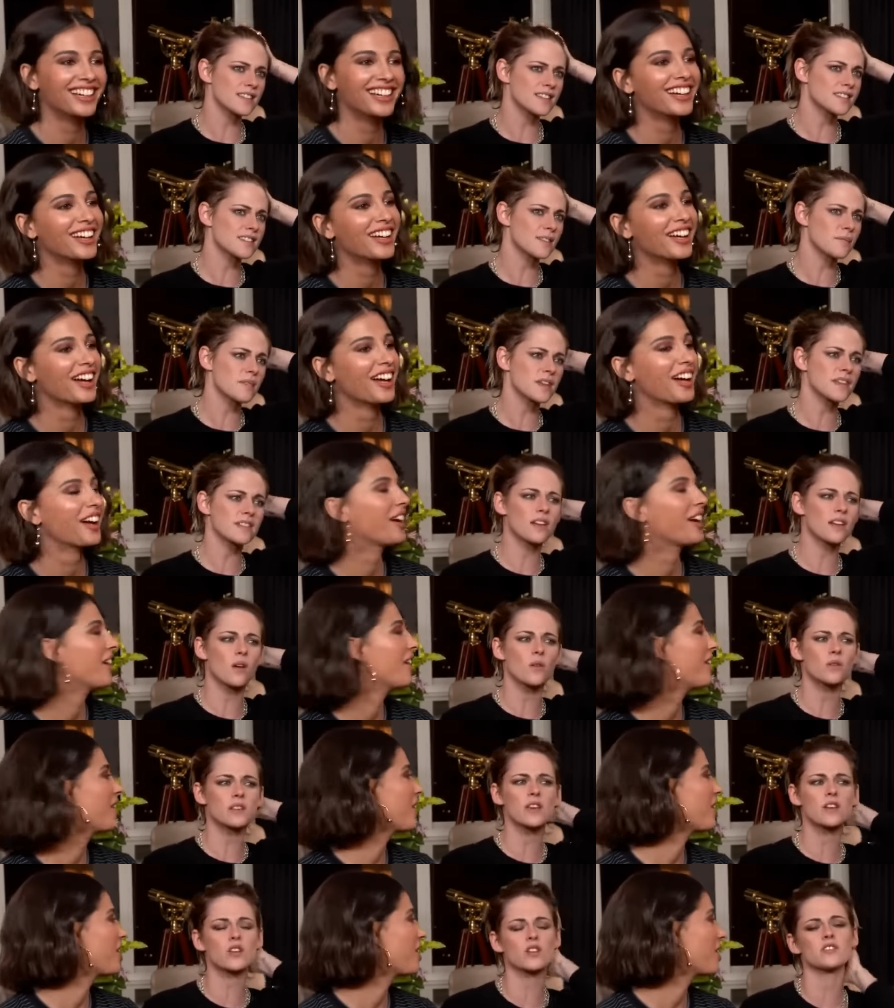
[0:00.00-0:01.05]
Speaker 1: that's something that
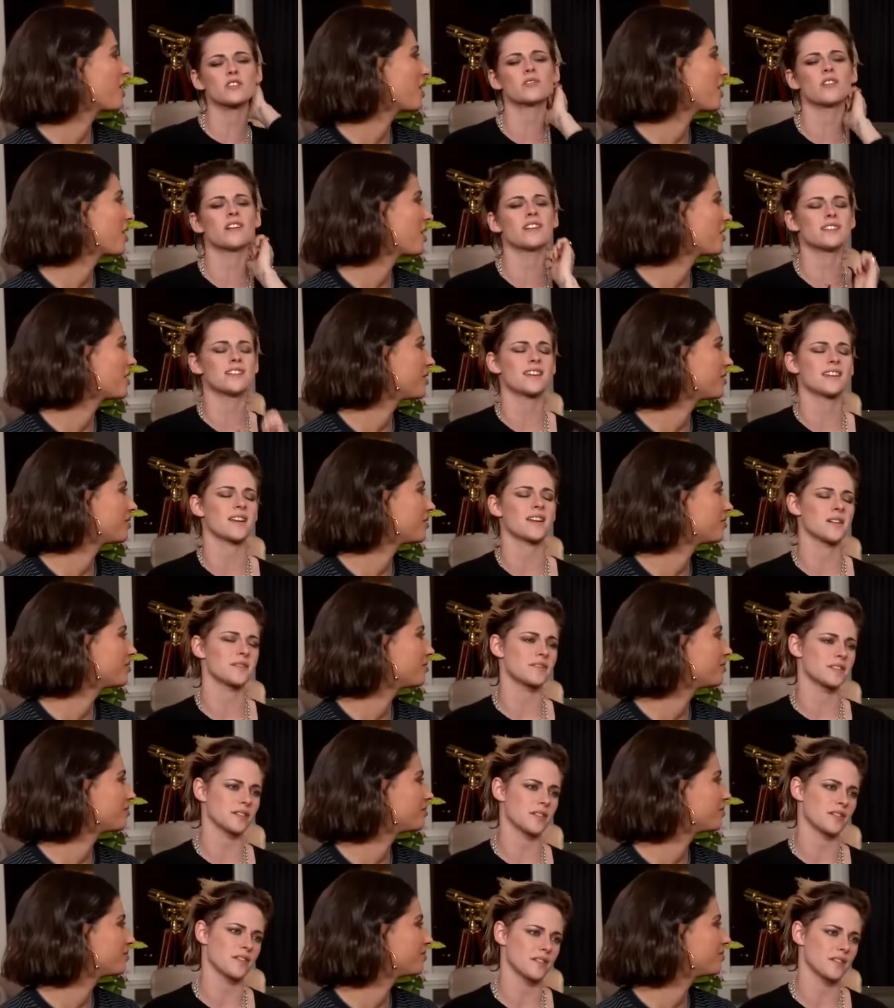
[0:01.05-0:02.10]
only girls know how to take care
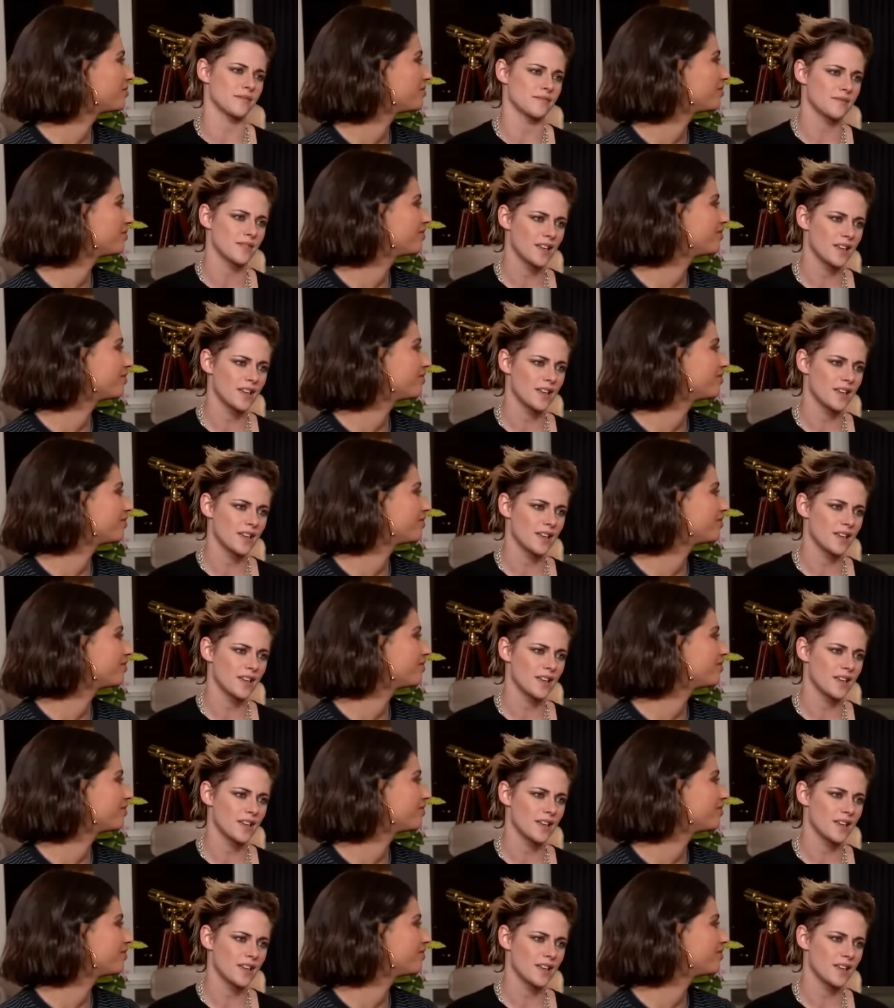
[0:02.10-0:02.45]
of each other.